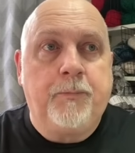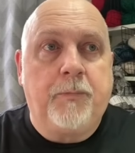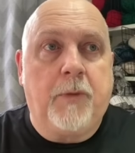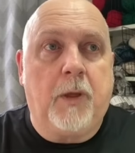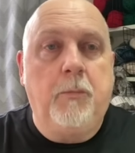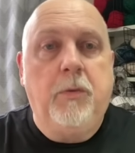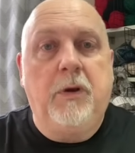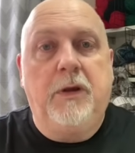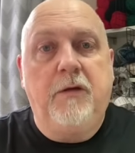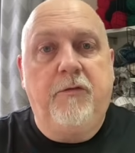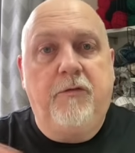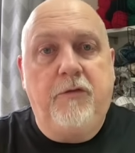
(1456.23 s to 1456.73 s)

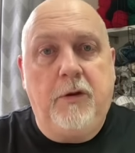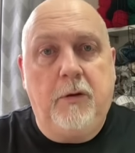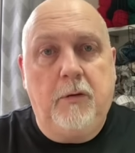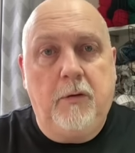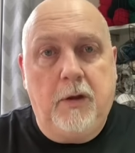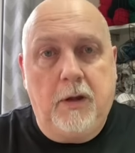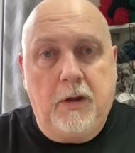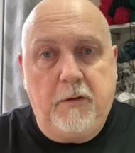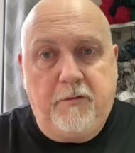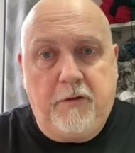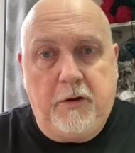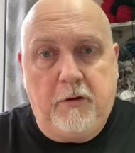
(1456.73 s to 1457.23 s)
but if
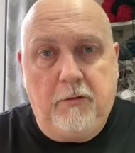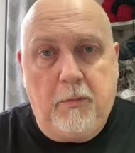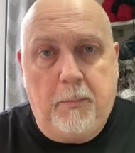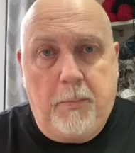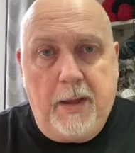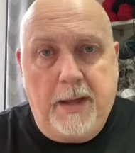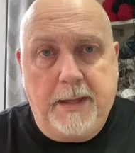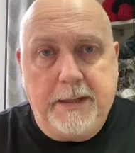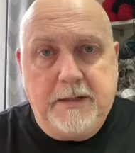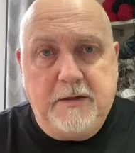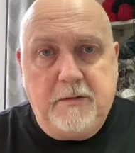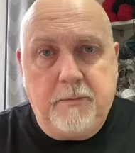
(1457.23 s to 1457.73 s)
you're a
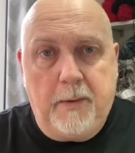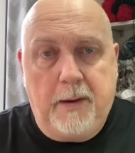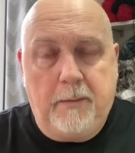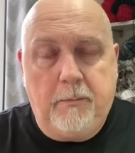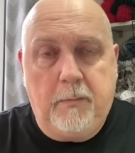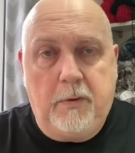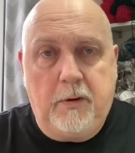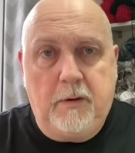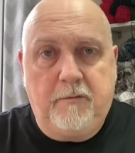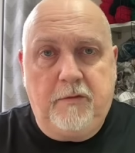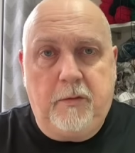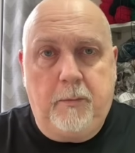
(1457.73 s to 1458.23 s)
paid
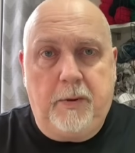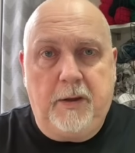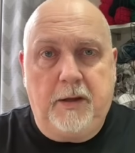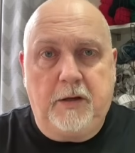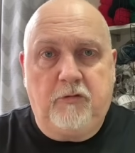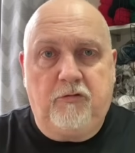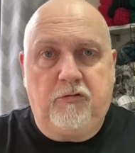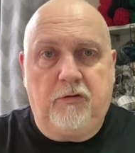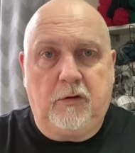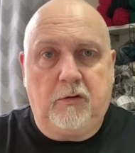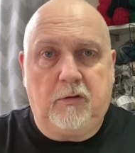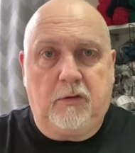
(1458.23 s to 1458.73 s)
member of the
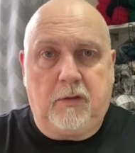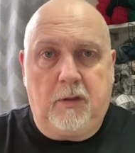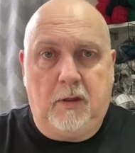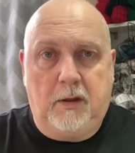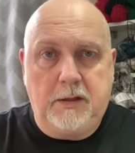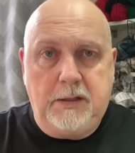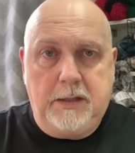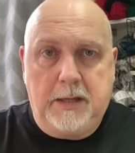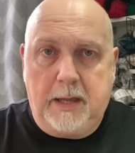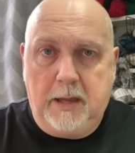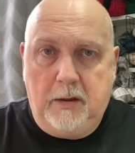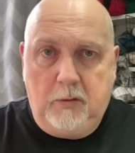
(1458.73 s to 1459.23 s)
Patreon site,
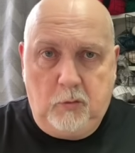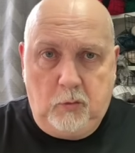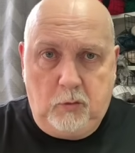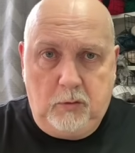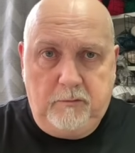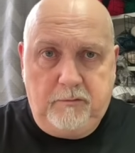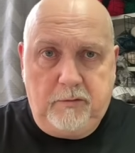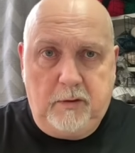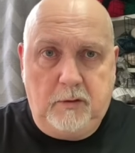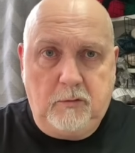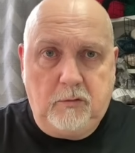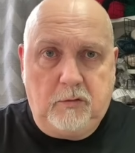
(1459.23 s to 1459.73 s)
you get all
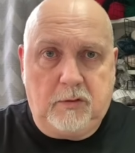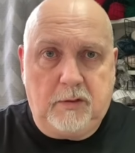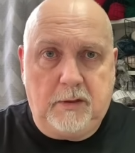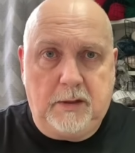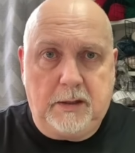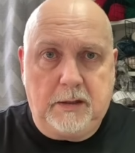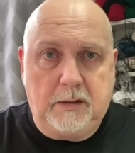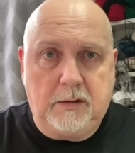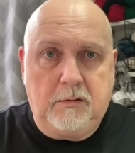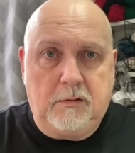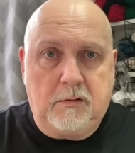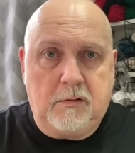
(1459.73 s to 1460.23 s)
of those
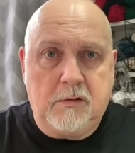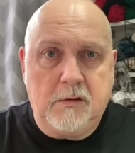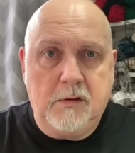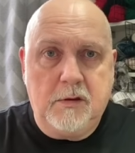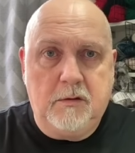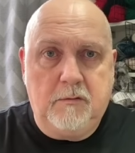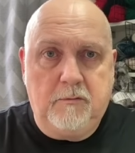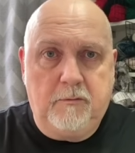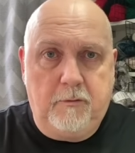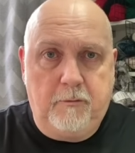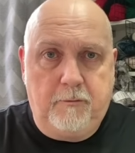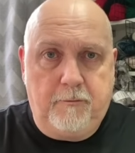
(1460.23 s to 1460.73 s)
things
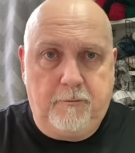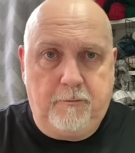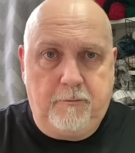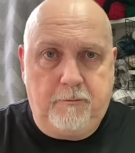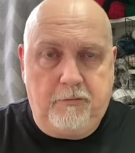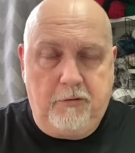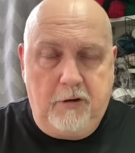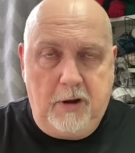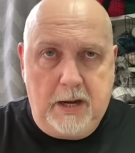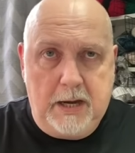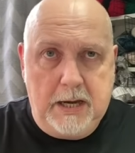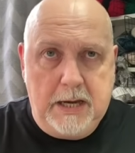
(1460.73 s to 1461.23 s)
for
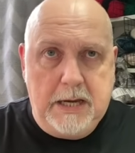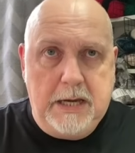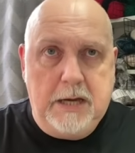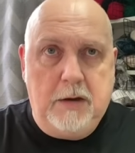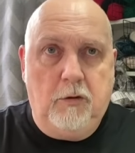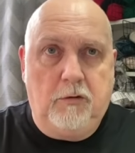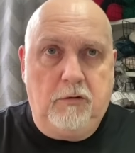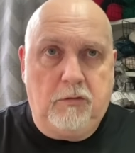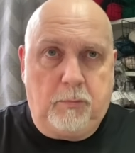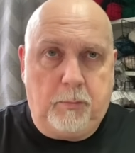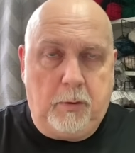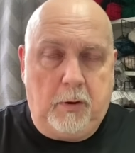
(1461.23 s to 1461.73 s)
free
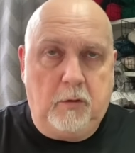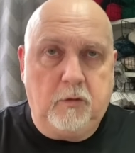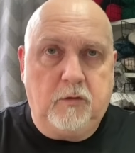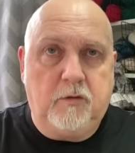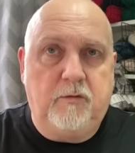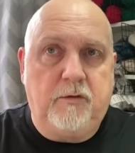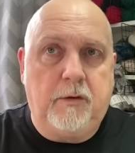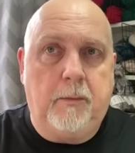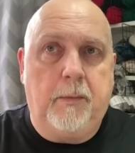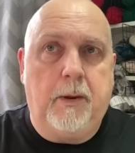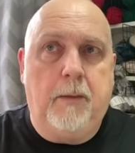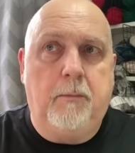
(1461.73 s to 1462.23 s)
or as part
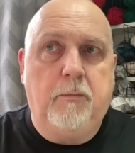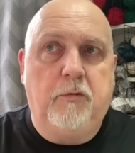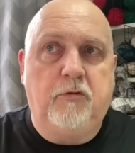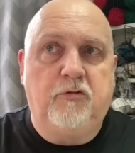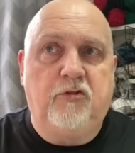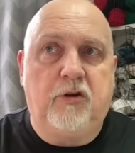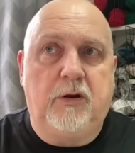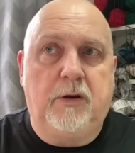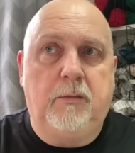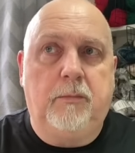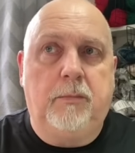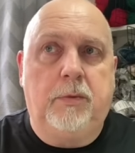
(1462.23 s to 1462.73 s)
of your
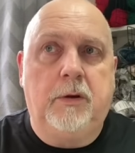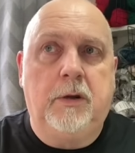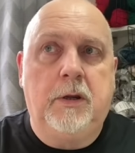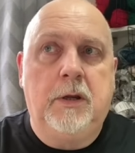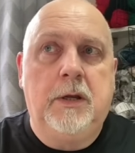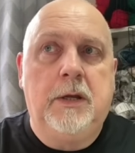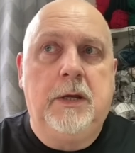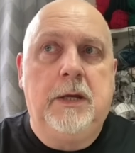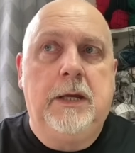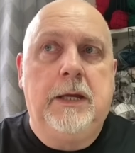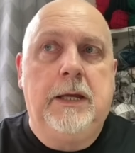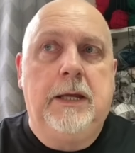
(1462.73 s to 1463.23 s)
membership.
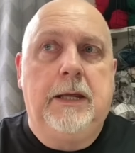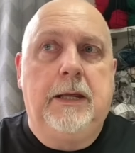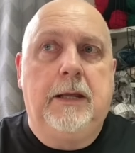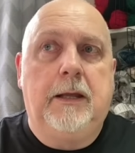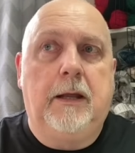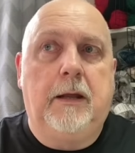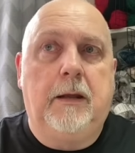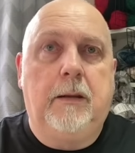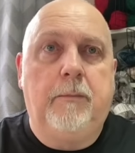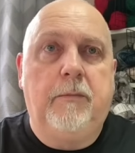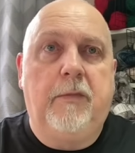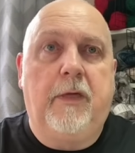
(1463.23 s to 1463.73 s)

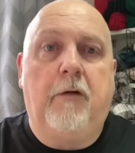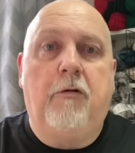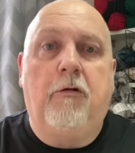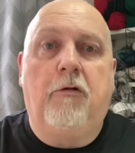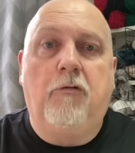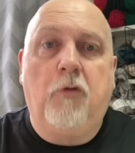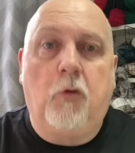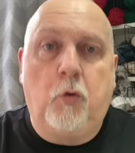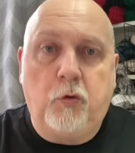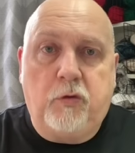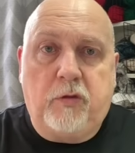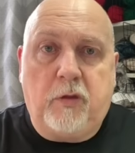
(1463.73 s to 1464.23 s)
There
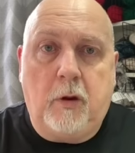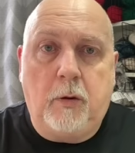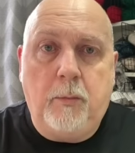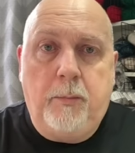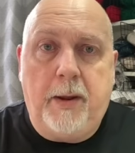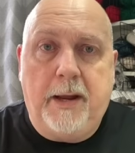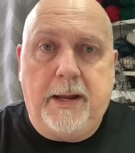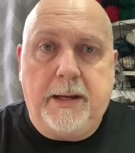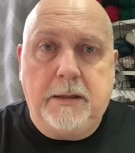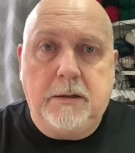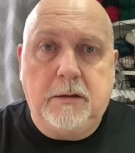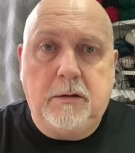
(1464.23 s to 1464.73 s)
are also
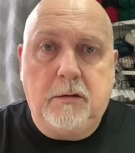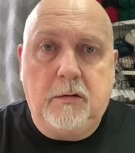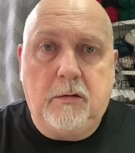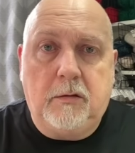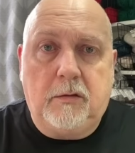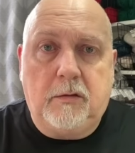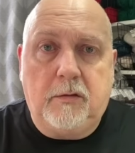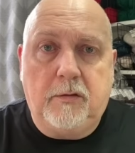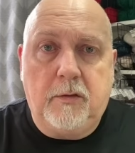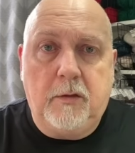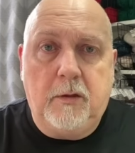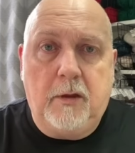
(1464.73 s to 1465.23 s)

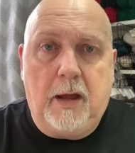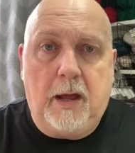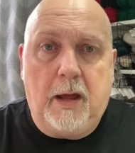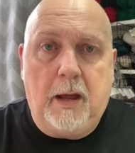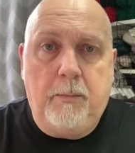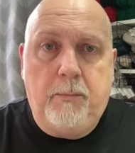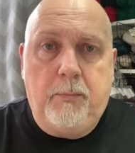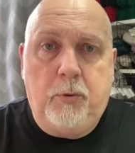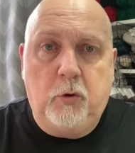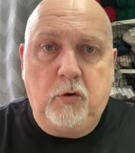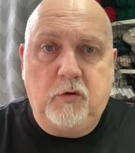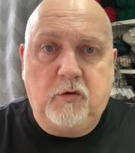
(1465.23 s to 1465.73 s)
patterns that I
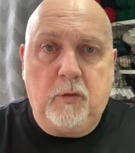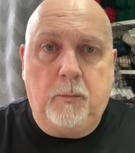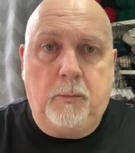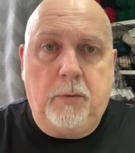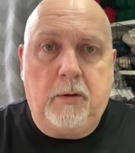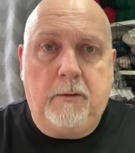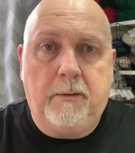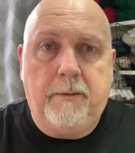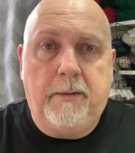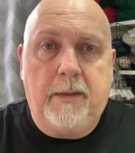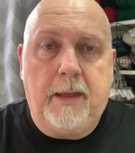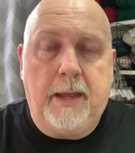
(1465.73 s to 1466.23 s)
put up
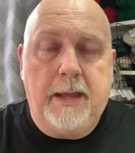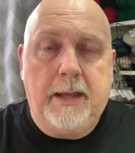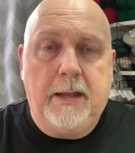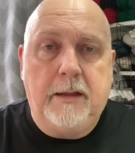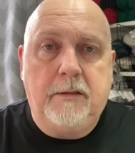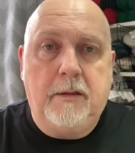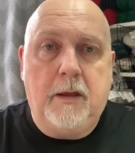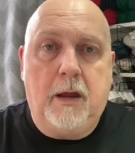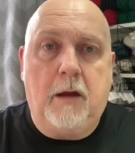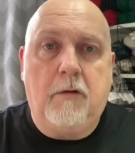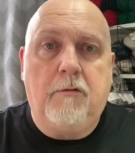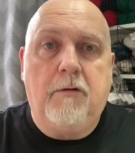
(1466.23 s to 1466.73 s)
on there
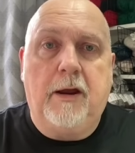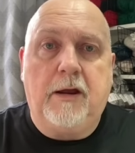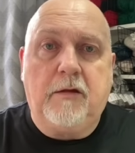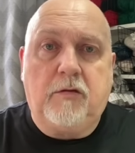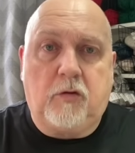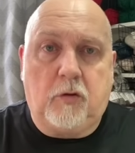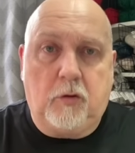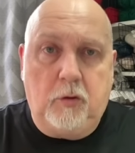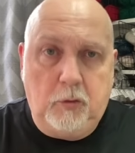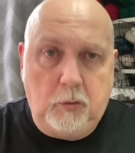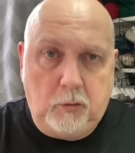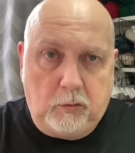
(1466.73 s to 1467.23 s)
that are
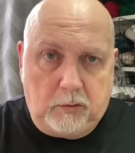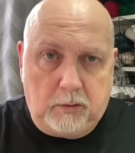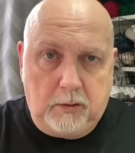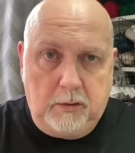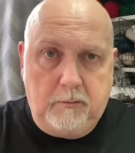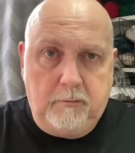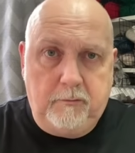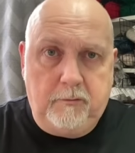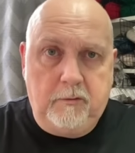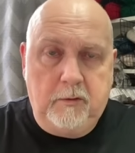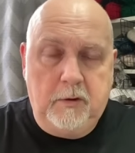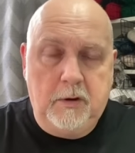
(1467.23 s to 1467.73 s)

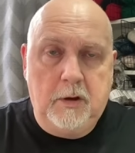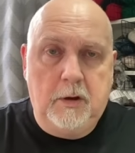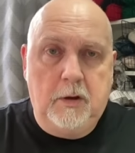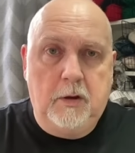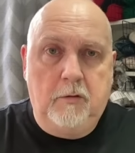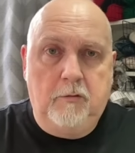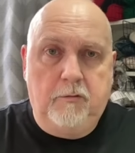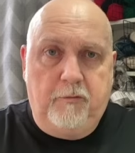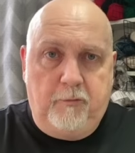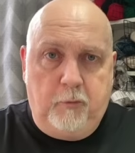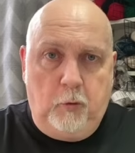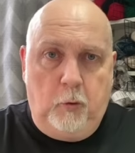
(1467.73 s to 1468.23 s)
exclusive
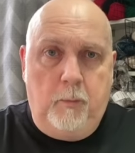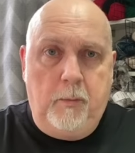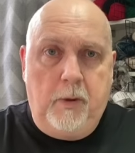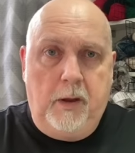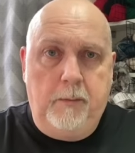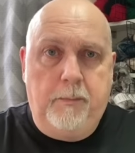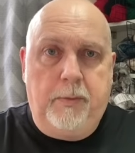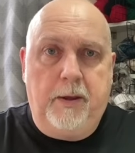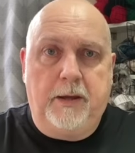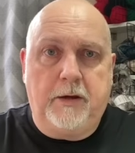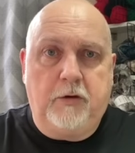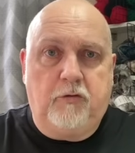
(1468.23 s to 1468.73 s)
for my
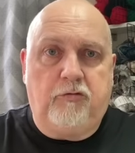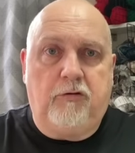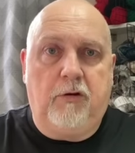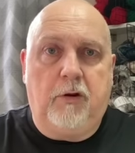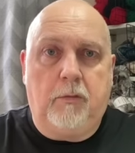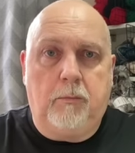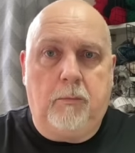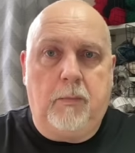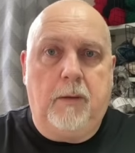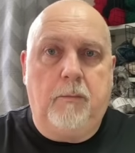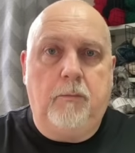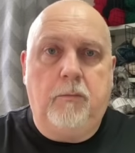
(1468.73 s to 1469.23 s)

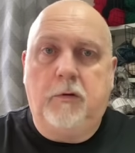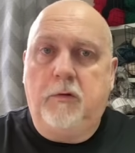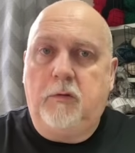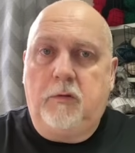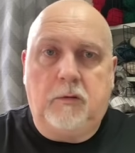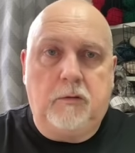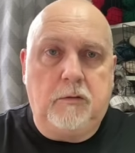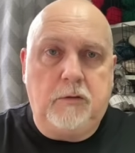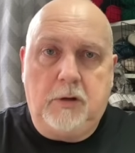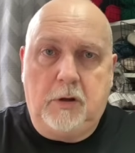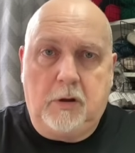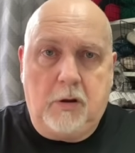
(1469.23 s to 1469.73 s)
Patreon
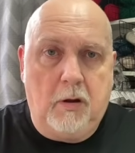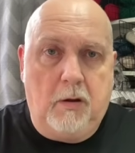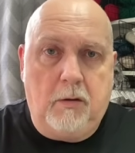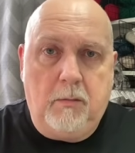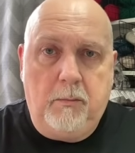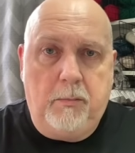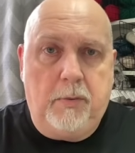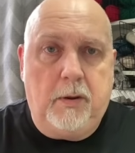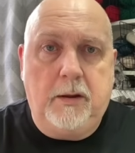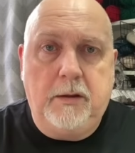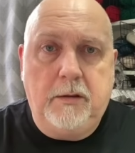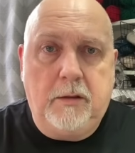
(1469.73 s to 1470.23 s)
members. You
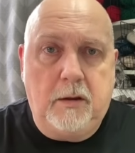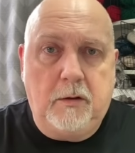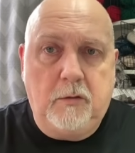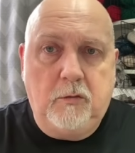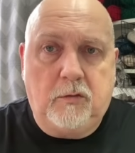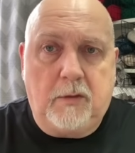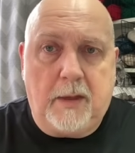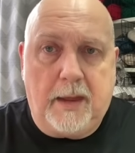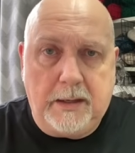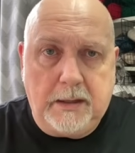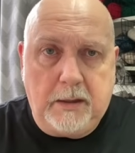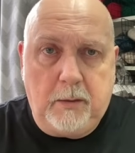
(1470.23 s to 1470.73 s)
can't buy
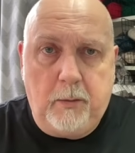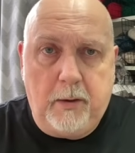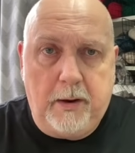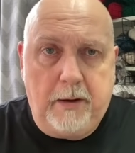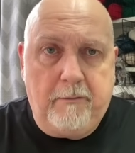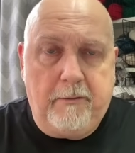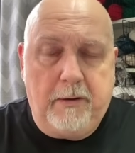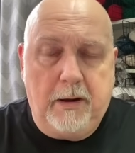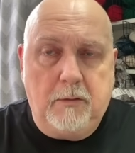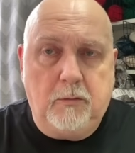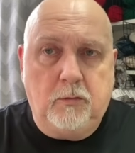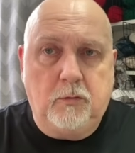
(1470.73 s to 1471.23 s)
those
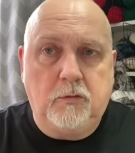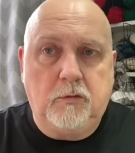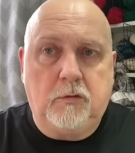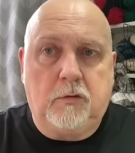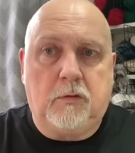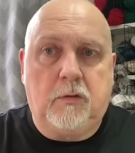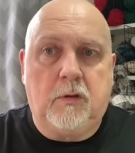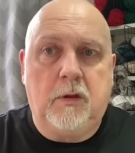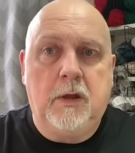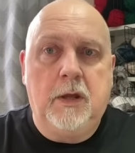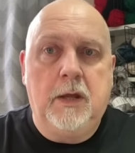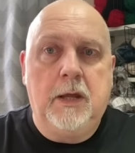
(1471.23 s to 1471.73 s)
anywhere
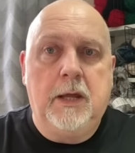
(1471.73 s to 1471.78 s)
else.